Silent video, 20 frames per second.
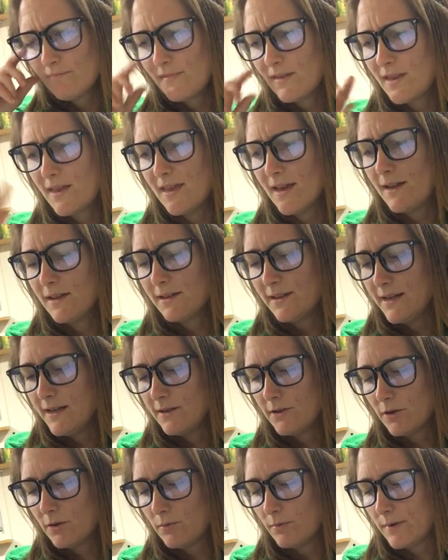thing
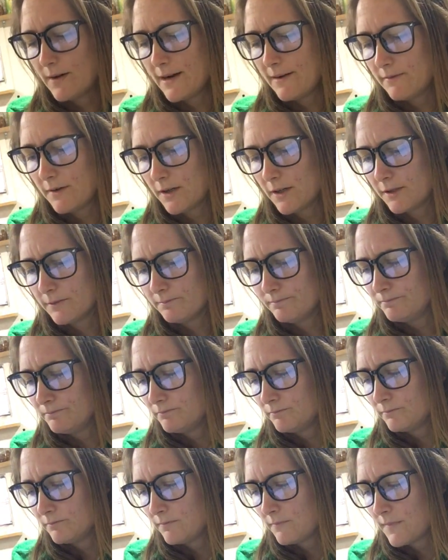leaked or whatever,
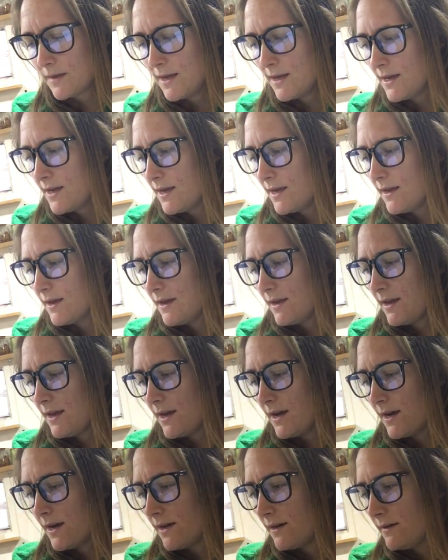
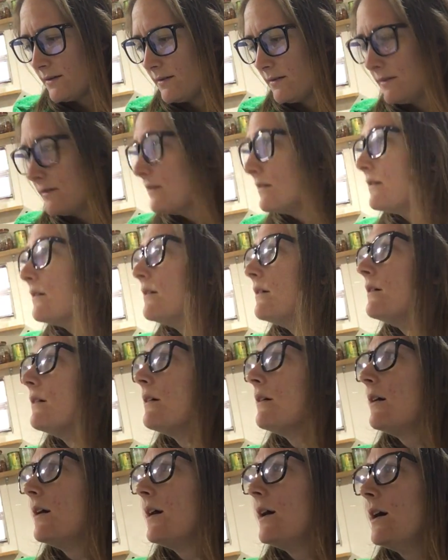and
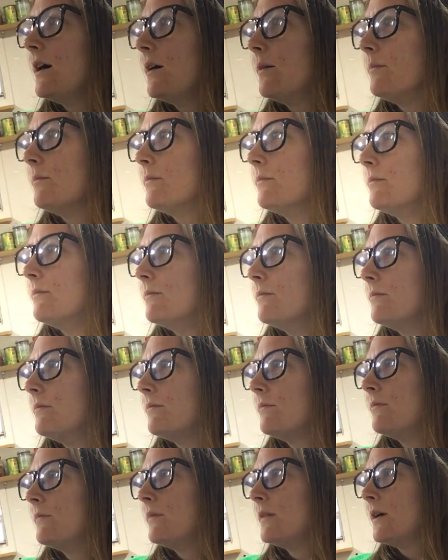um
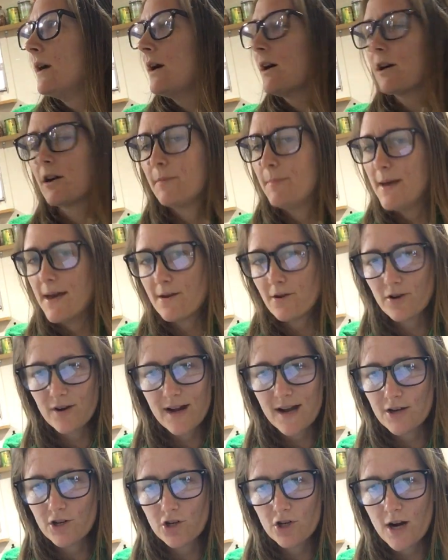our commander
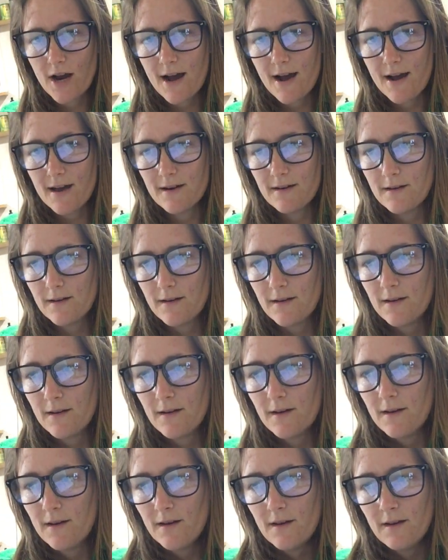got shot.
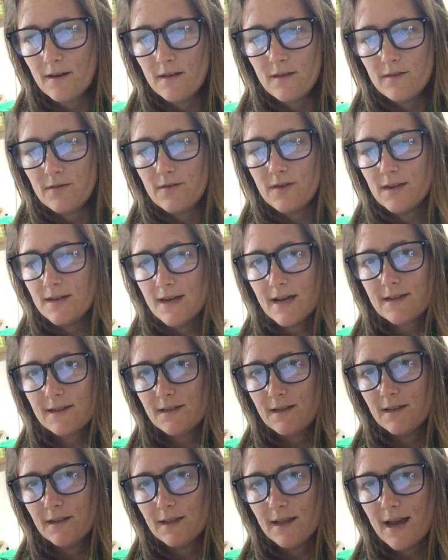The next
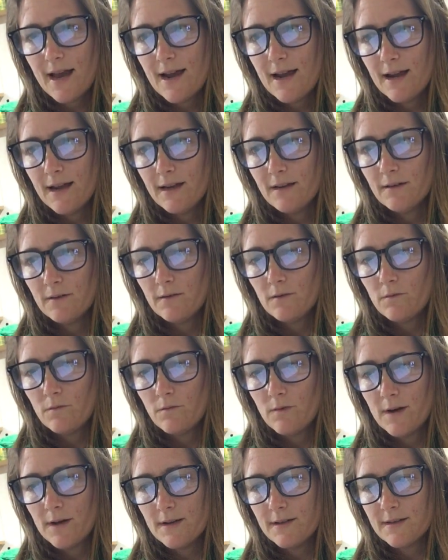in line
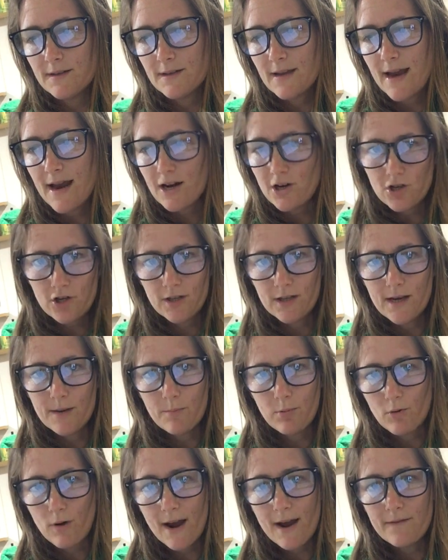was actually a
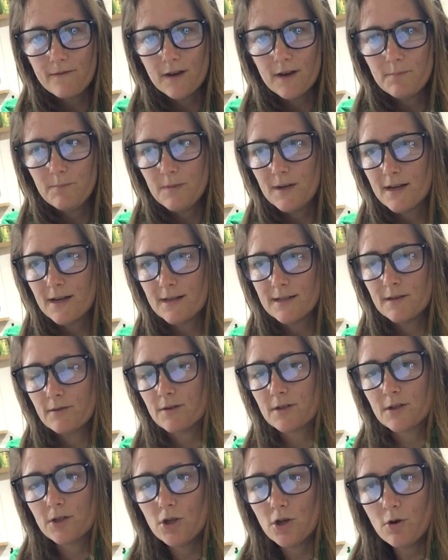private, because there
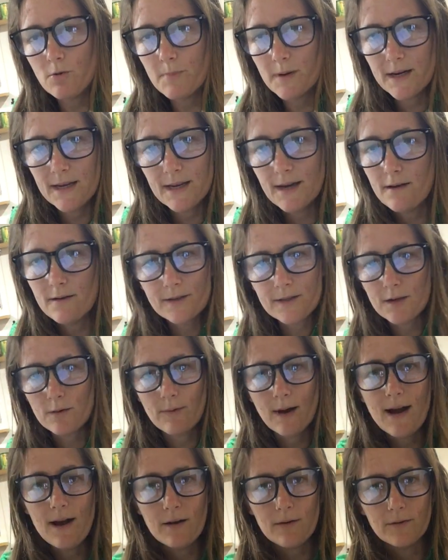was nobody else
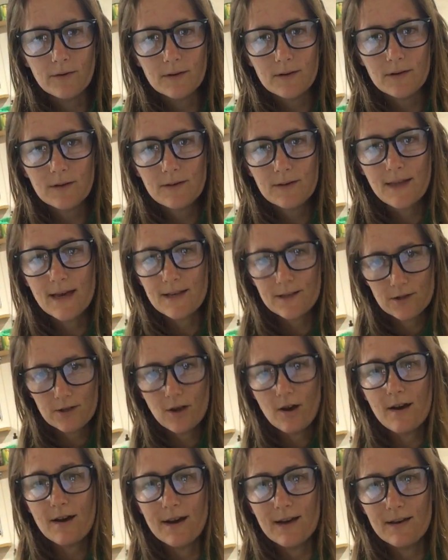around that
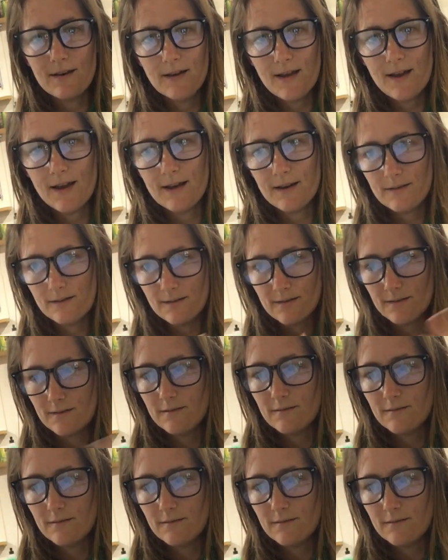saw it and